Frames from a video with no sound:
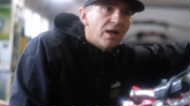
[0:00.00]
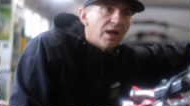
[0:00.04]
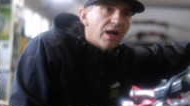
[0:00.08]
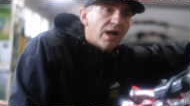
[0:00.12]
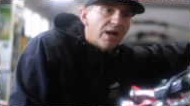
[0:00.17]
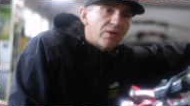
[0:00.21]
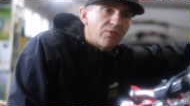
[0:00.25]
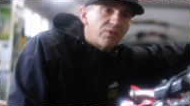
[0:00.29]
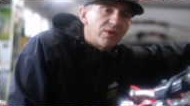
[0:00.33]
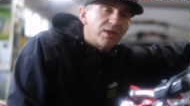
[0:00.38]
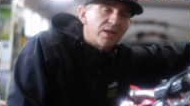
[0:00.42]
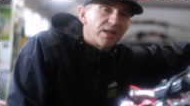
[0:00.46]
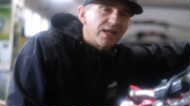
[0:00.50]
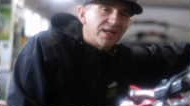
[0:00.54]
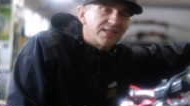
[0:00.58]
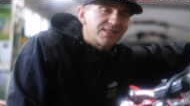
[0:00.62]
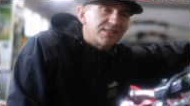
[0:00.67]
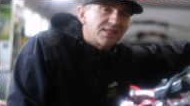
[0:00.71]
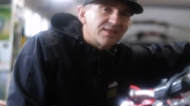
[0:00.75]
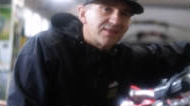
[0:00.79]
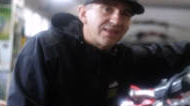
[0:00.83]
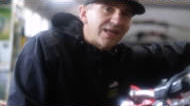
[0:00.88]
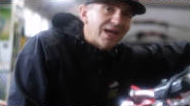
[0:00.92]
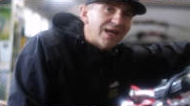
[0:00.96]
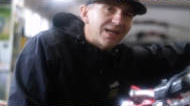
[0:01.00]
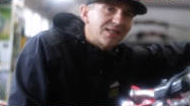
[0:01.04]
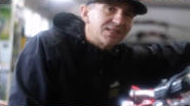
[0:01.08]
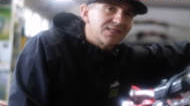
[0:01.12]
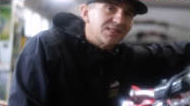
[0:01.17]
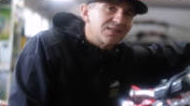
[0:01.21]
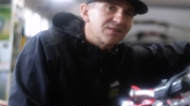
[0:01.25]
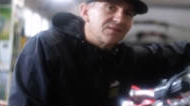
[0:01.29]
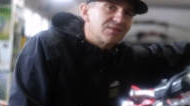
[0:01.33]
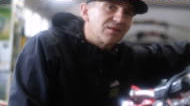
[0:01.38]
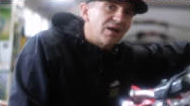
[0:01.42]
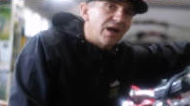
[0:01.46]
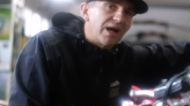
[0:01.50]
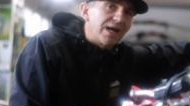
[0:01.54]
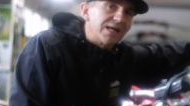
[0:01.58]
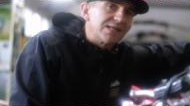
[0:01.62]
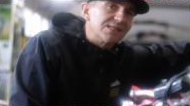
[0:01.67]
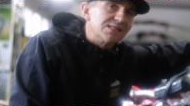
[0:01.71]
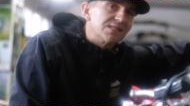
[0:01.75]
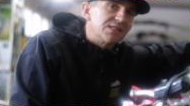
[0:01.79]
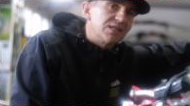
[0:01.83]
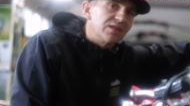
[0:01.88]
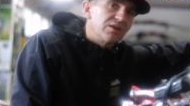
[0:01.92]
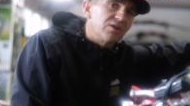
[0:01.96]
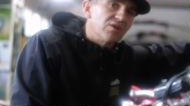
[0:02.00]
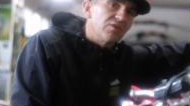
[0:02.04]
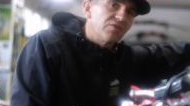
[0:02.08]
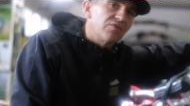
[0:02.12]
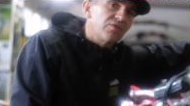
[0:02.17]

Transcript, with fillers: I realized that that isn't ideal